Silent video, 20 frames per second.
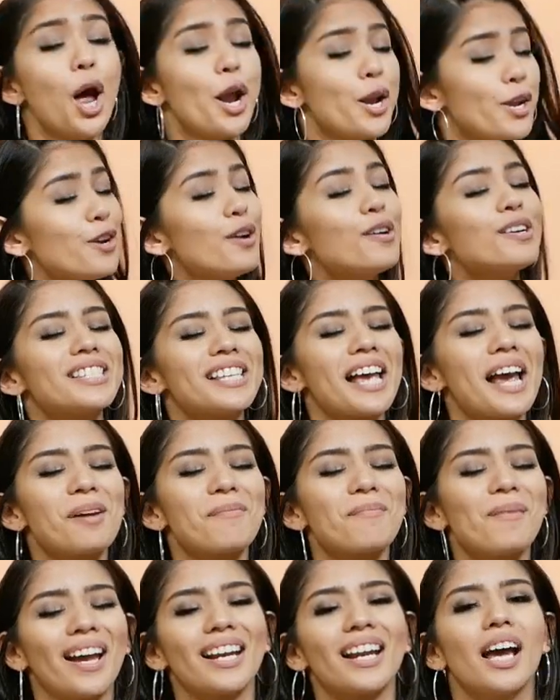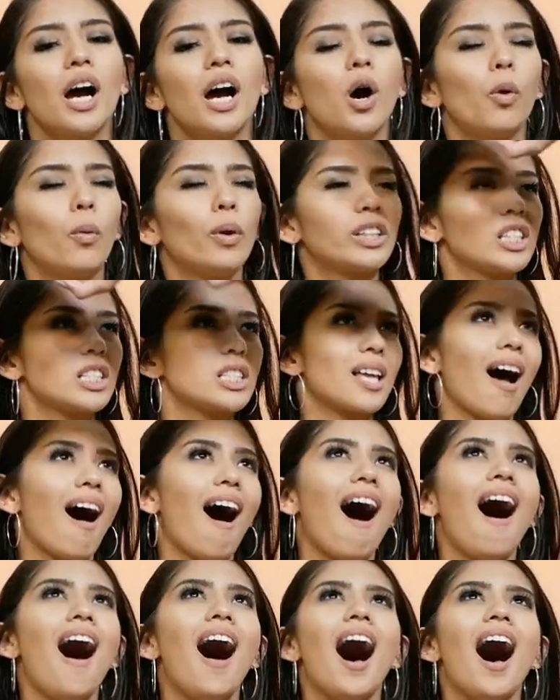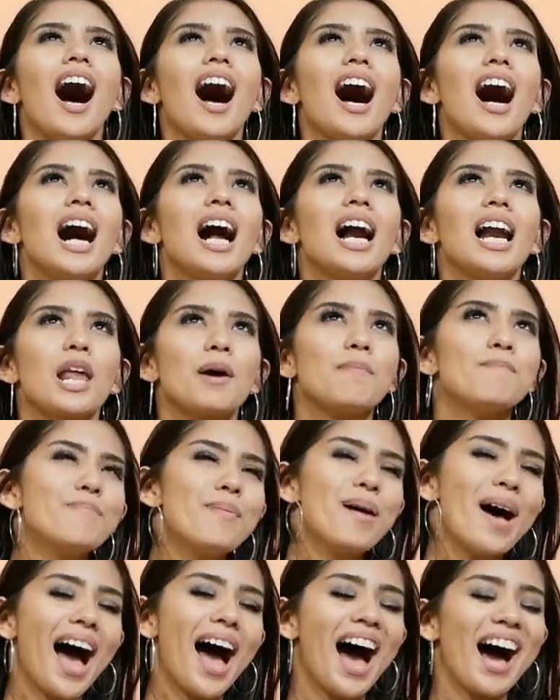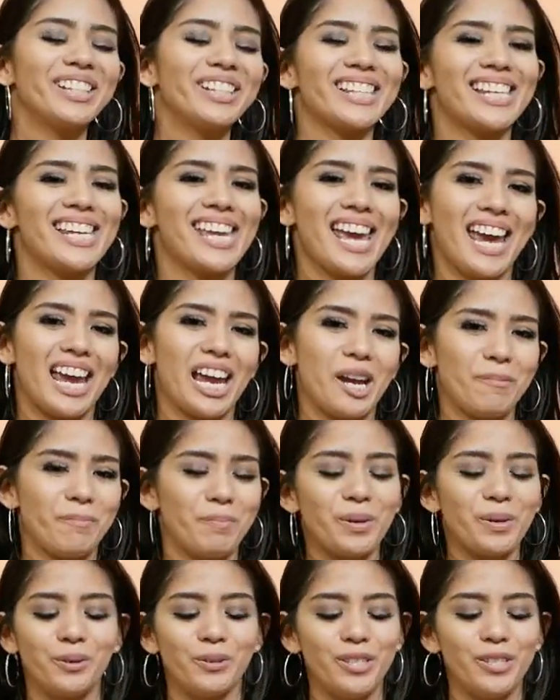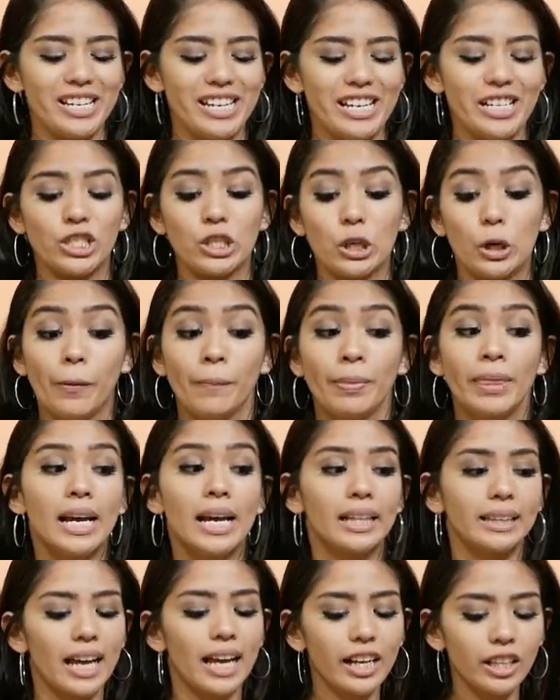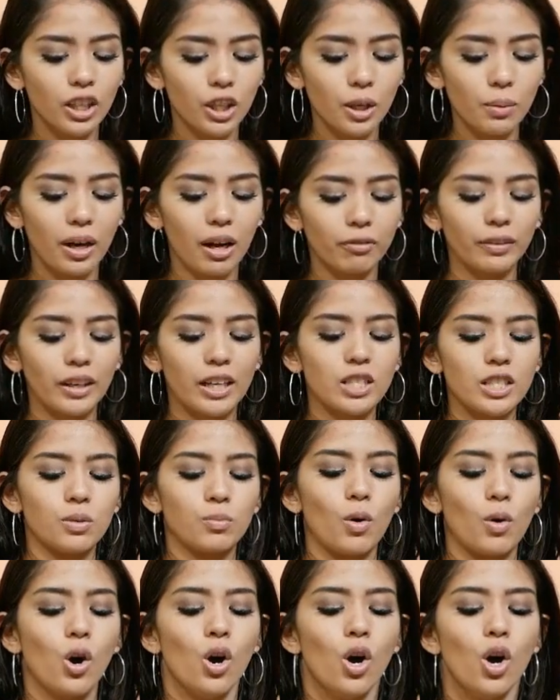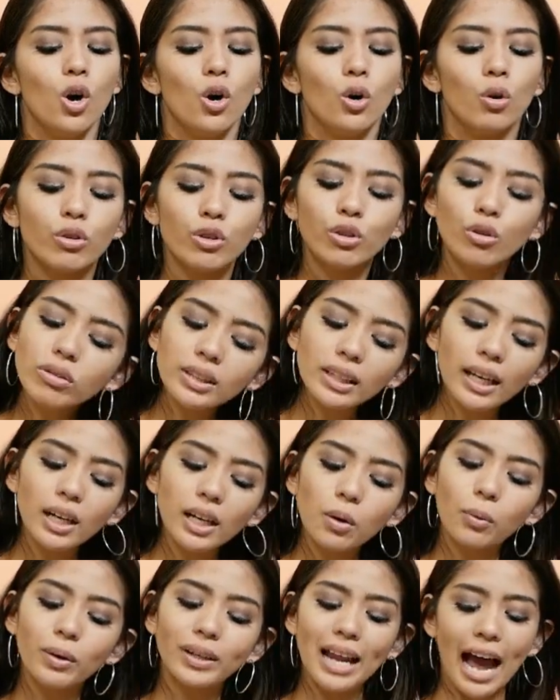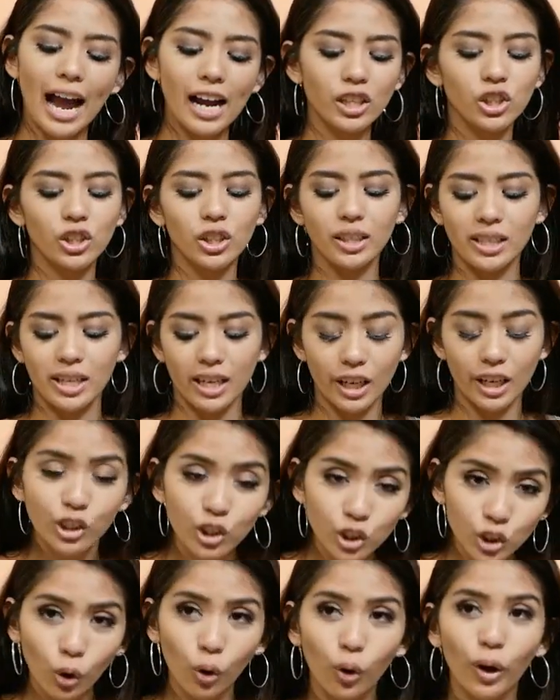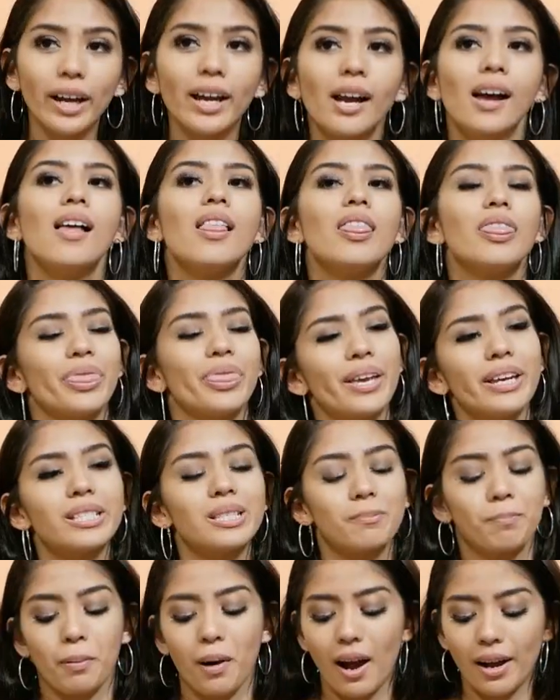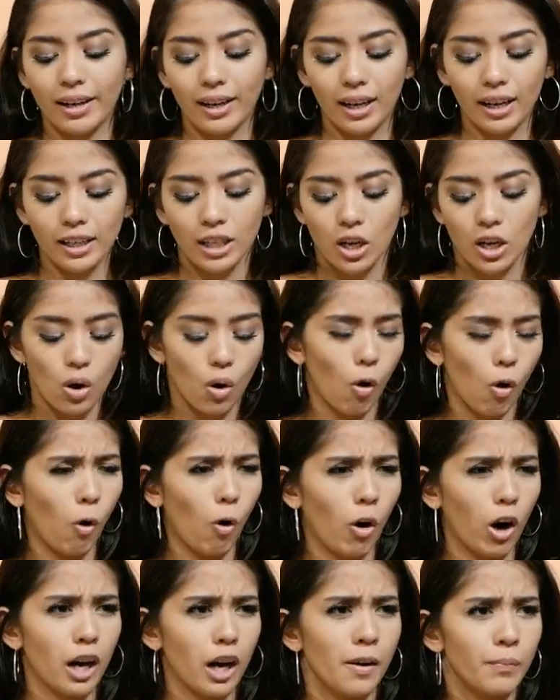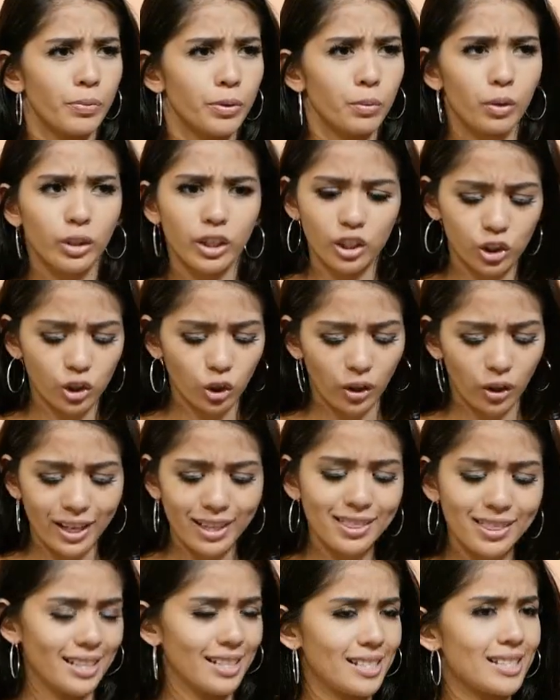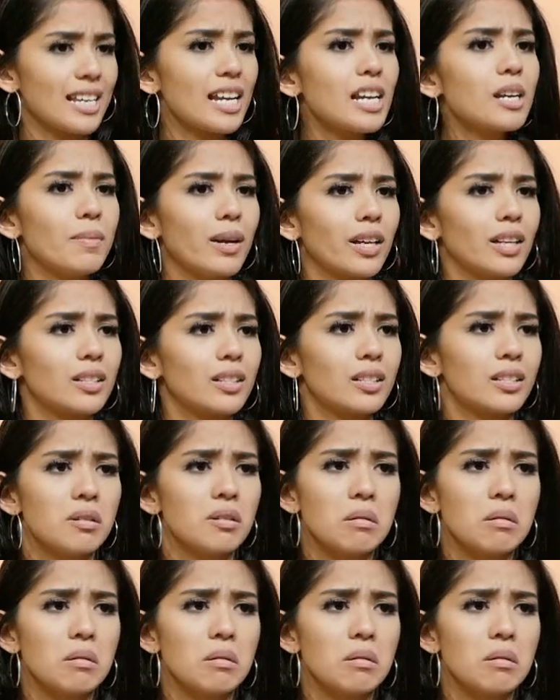new segment which is all about K-beauty. So, tag niyo yung mga friends mo who you think would actually enjoy this product or would enjoy this segment.